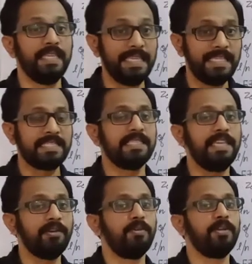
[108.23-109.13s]
is
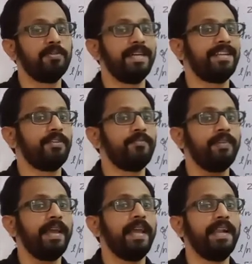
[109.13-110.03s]
equal to that of
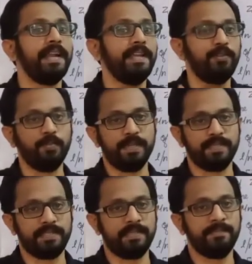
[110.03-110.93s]
Ni2
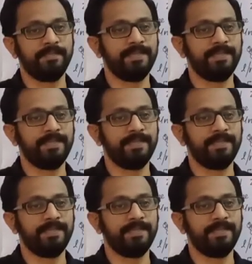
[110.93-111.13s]
plus.